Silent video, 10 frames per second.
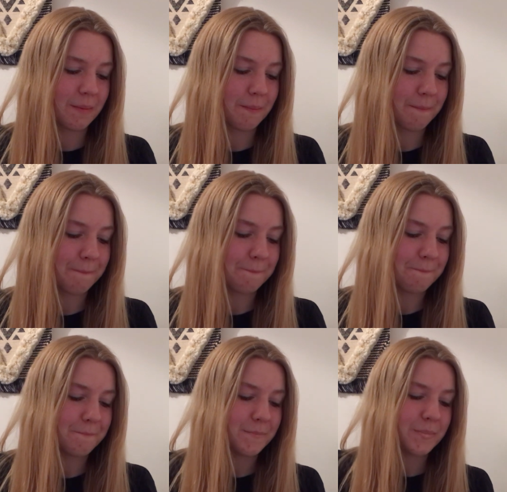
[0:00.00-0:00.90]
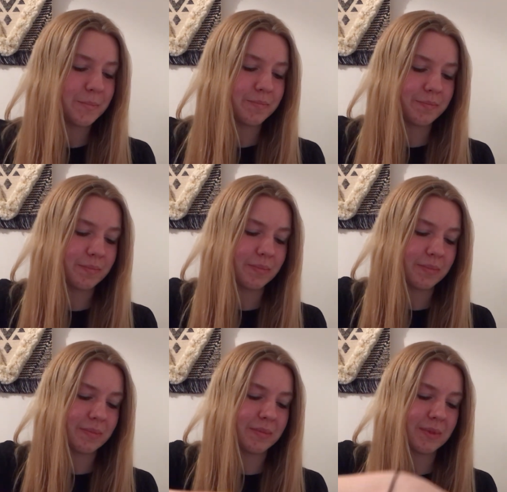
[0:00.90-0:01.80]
Nobody speaks.